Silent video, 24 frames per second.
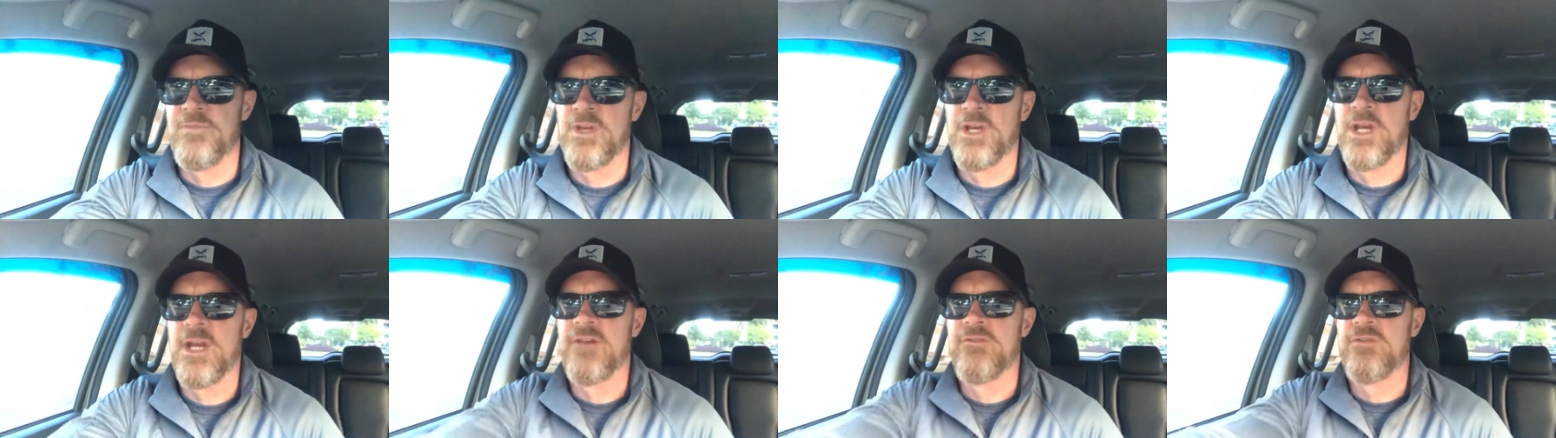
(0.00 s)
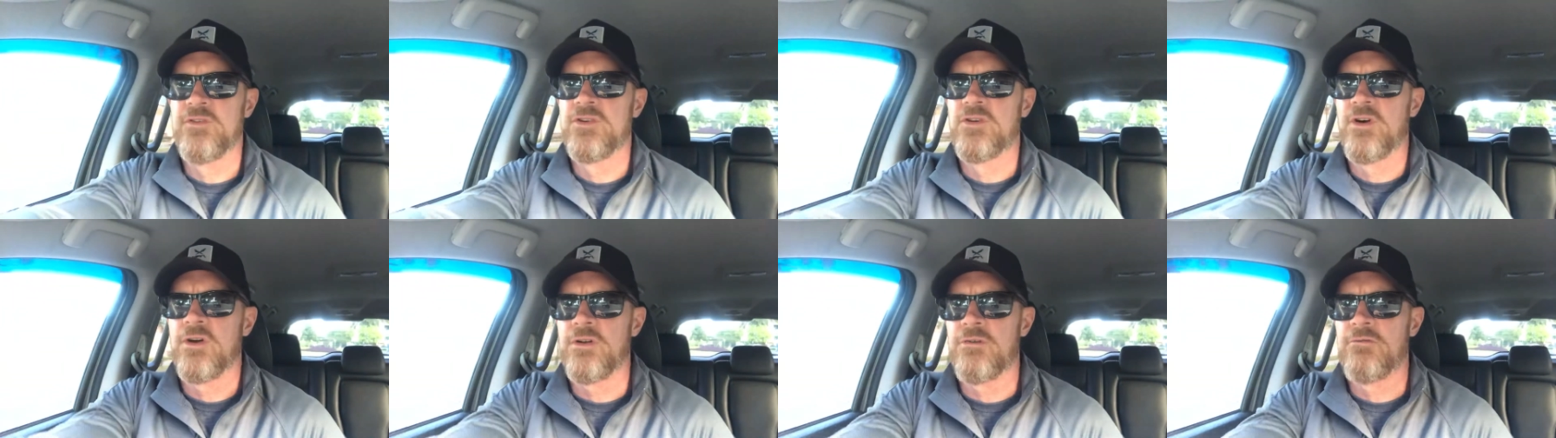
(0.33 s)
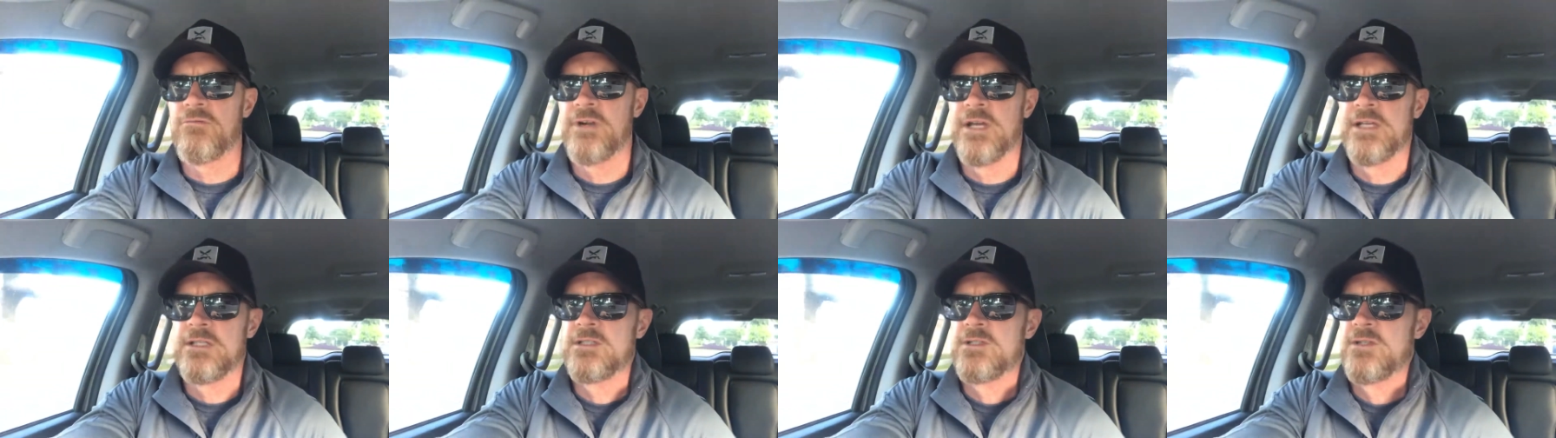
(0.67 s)
You have got to
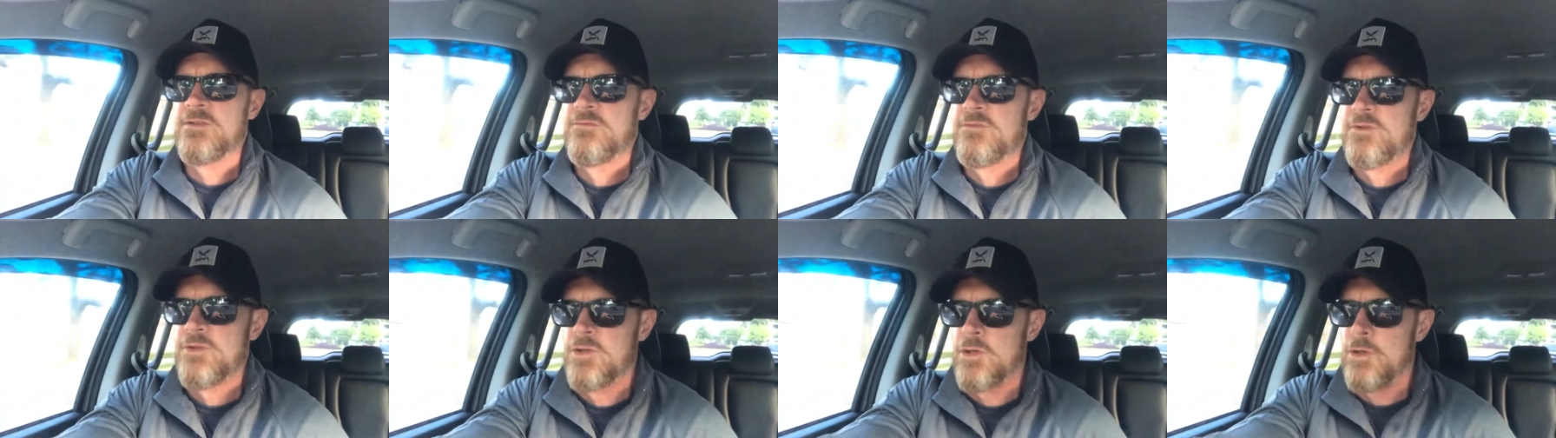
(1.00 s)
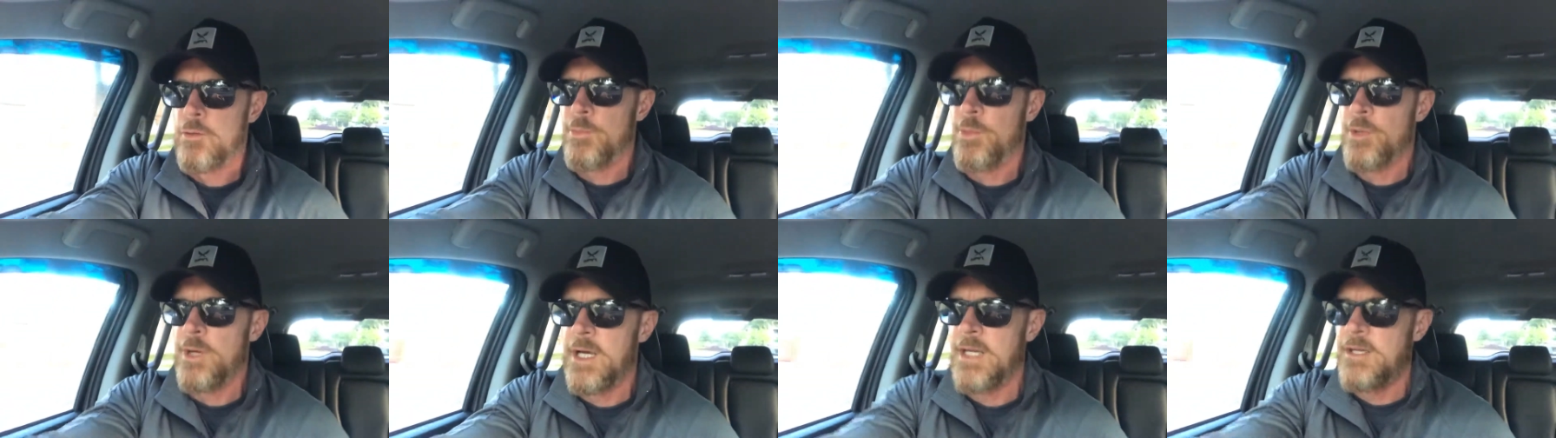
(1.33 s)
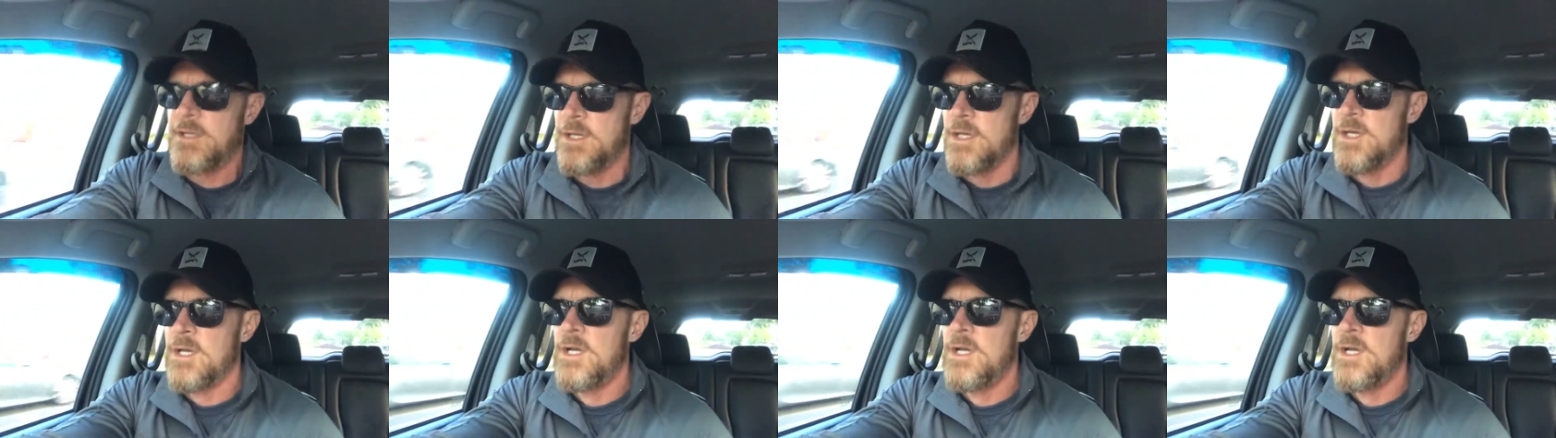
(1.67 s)
rest and recuperate